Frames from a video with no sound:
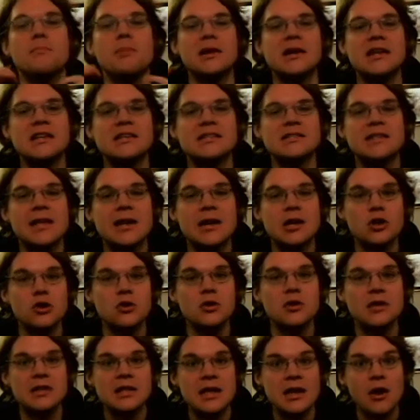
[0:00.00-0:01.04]
But is that a
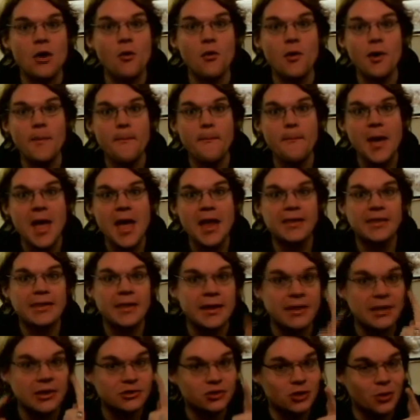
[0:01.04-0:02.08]
good thing or a bad
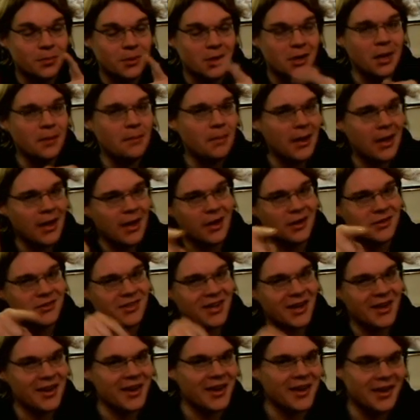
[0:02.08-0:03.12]
thing? Let's open it up and I'll
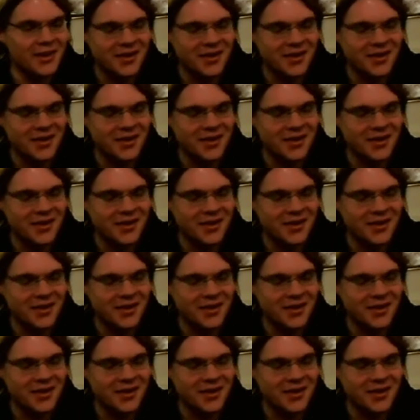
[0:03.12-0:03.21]
tell you.